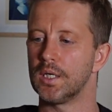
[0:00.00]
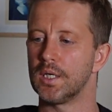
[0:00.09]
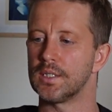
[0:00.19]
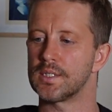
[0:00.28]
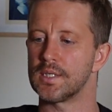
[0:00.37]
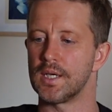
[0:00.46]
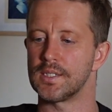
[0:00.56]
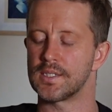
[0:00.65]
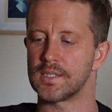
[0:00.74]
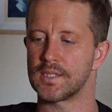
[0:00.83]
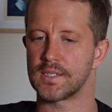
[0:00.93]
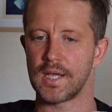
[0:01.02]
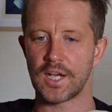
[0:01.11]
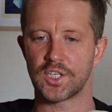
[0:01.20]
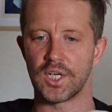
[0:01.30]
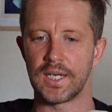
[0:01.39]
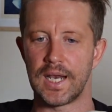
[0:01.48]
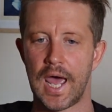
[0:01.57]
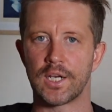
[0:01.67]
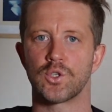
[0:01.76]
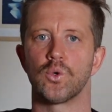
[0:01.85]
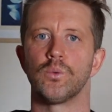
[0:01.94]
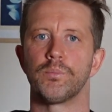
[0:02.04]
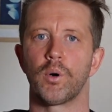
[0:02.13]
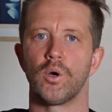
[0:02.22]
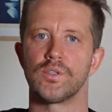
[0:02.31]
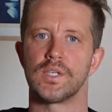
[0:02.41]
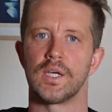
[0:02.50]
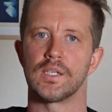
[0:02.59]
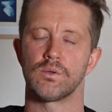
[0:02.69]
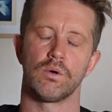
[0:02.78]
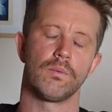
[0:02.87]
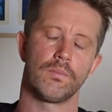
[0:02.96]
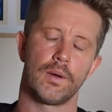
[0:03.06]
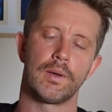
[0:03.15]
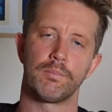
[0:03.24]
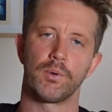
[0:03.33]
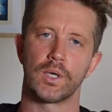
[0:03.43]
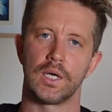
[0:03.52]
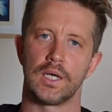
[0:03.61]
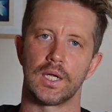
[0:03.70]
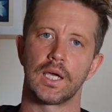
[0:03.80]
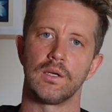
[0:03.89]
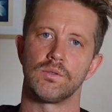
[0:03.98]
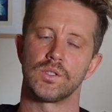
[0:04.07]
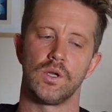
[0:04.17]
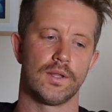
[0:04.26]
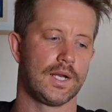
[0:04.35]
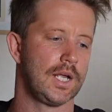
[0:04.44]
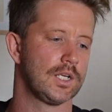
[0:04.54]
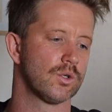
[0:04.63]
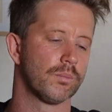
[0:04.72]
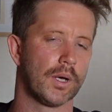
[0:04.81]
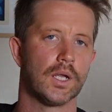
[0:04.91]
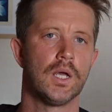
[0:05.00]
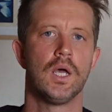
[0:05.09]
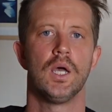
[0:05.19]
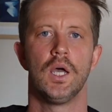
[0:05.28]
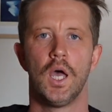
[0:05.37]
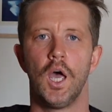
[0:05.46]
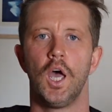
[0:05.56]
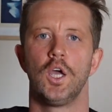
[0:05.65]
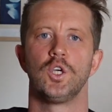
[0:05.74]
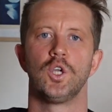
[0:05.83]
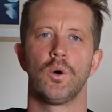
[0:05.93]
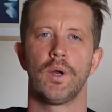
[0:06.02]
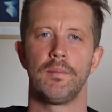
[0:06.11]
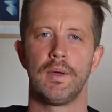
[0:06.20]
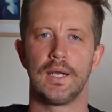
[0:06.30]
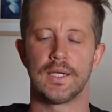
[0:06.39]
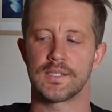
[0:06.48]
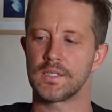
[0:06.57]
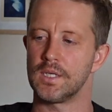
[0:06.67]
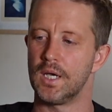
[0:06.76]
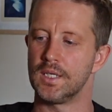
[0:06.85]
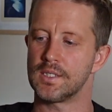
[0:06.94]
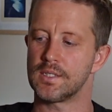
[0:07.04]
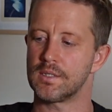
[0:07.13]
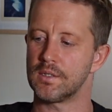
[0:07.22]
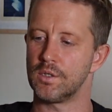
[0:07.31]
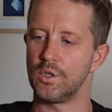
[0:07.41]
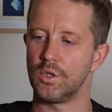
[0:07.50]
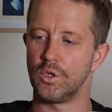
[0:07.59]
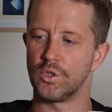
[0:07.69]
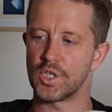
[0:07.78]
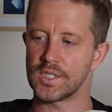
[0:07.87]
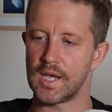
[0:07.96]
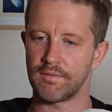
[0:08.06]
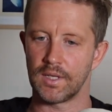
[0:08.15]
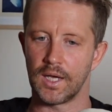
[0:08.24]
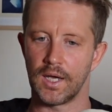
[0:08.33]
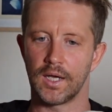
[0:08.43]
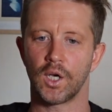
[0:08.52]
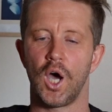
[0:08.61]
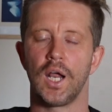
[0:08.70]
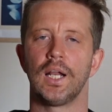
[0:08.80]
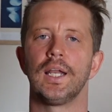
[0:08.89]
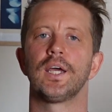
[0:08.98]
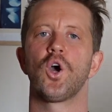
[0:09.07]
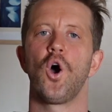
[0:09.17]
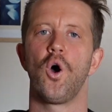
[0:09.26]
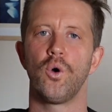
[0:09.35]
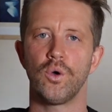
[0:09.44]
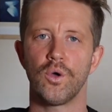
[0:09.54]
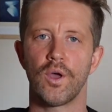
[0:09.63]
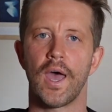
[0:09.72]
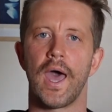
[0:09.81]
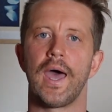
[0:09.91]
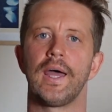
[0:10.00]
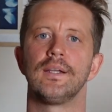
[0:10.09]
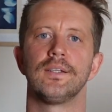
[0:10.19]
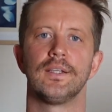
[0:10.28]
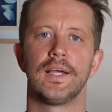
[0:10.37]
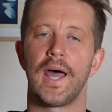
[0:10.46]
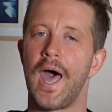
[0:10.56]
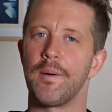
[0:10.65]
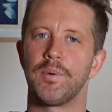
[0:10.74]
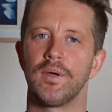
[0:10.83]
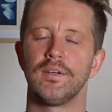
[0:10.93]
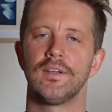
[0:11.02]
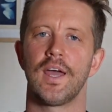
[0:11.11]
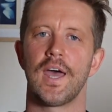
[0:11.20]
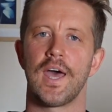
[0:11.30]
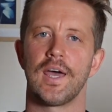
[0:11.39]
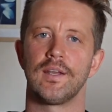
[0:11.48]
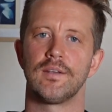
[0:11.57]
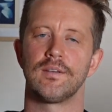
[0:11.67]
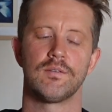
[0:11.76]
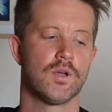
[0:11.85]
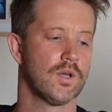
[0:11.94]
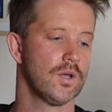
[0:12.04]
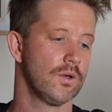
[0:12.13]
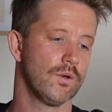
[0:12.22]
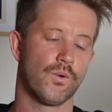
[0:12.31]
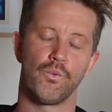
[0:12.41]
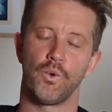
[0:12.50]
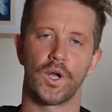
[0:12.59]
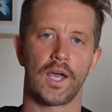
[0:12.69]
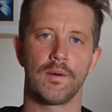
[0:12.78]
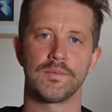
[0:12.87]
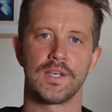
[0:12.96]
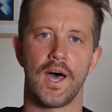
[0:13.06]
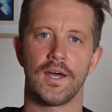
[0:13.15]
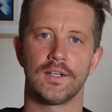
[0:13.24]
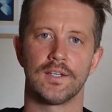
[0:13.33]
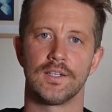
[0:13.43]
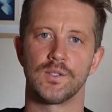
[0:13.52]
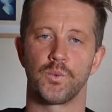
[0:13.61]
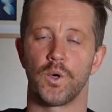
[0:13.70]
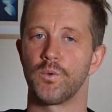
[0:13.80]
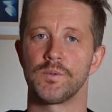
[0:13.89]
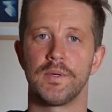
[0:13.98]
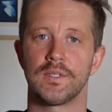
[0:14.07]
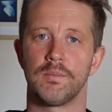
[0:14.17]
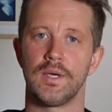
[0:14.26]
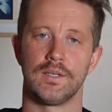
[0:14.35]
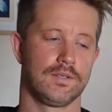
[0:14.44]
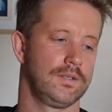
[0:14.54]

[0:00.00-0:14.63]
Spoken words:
it's such a natural process. Well, I mean, putting it in a kiln is not that natural, but you know what I mean. It's you just have to kind of let go and let it happen, and what it comes out is what it was meant to be.